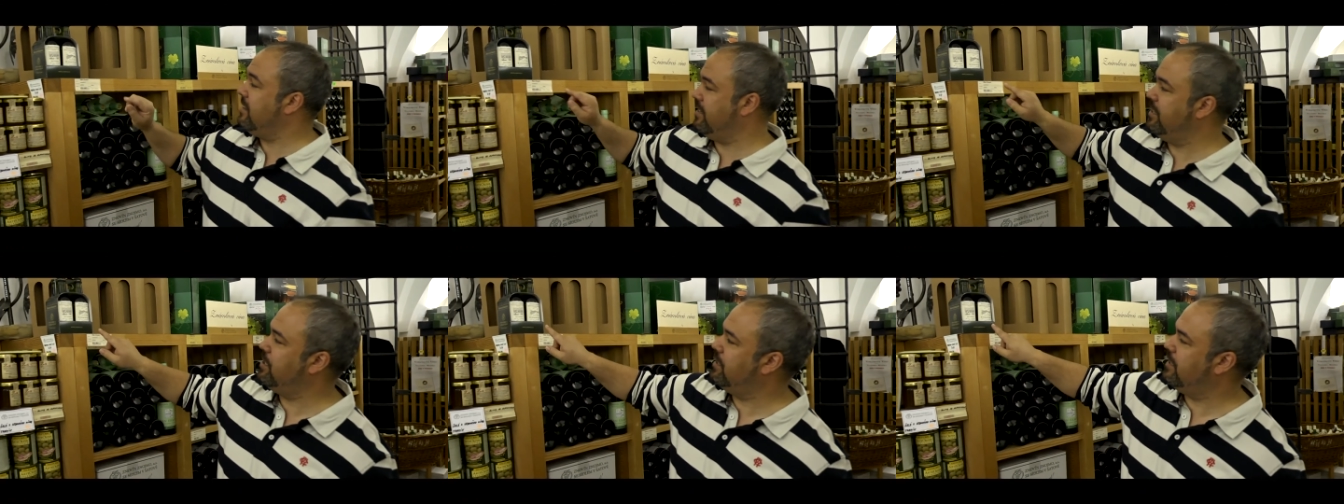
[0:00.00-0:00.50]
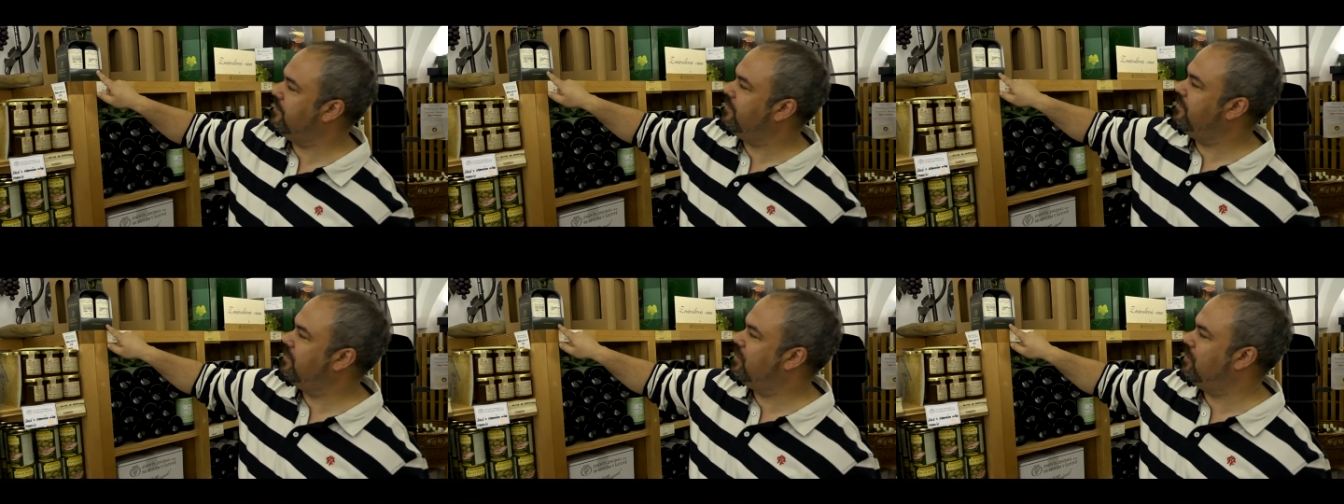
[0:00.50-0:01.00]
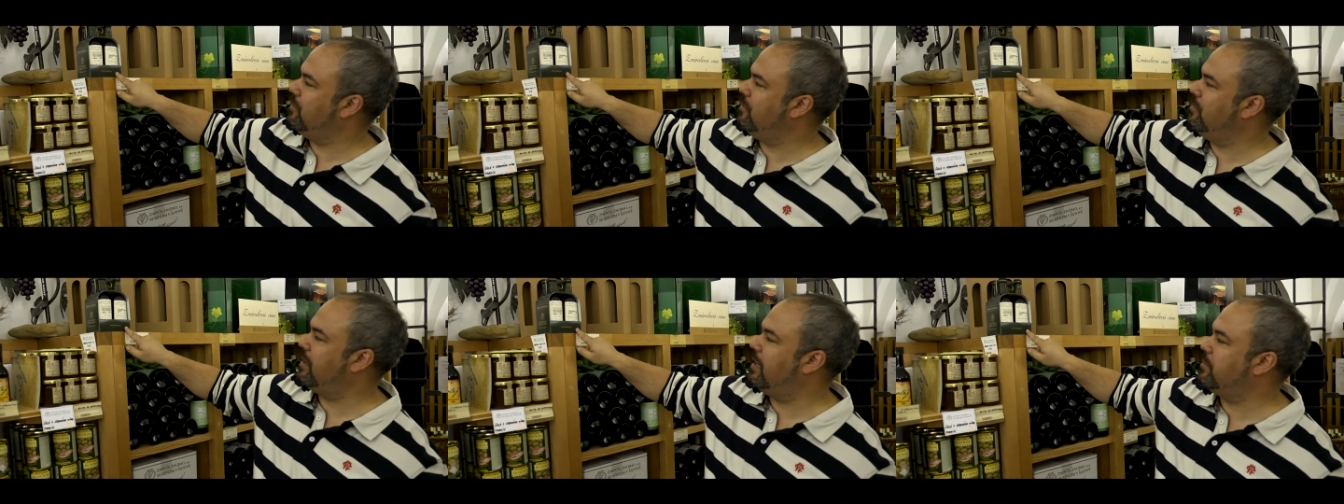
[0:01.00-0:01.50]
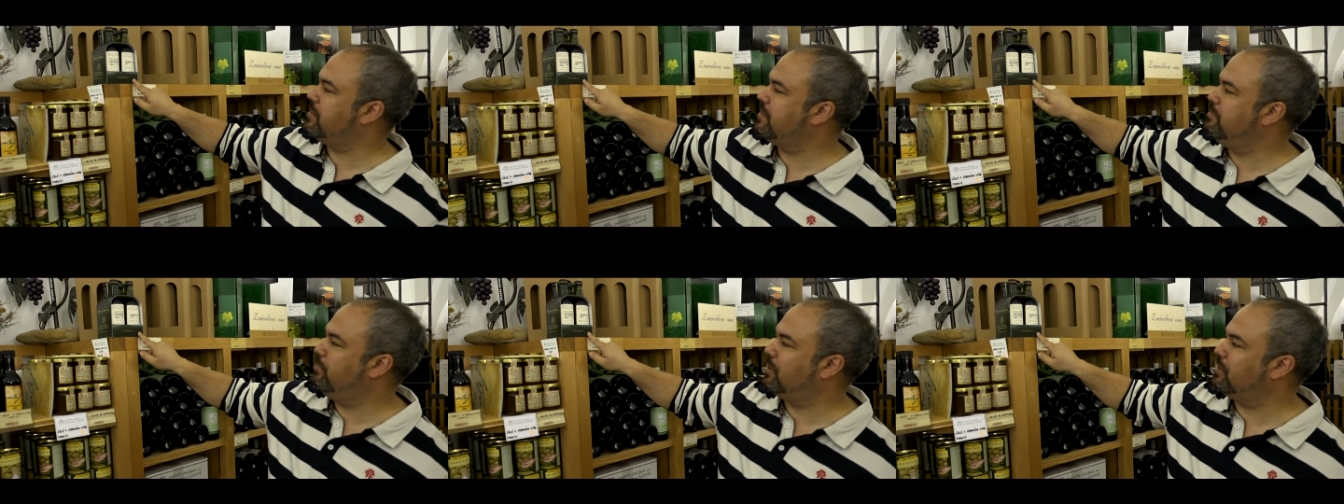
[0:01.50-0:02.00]
initiative to perhaps
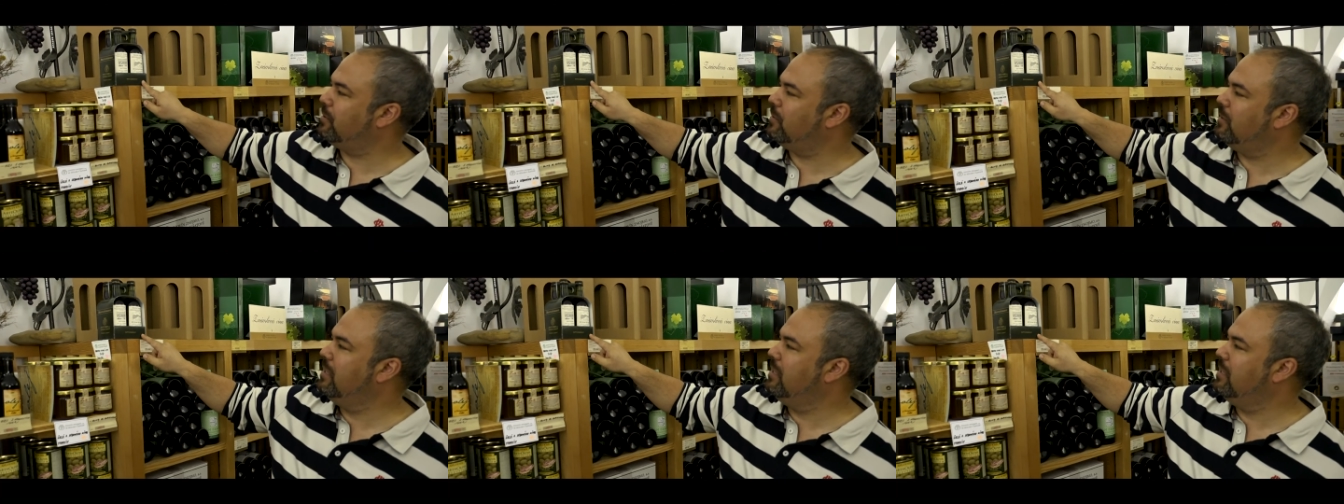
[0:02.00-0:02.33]
bottle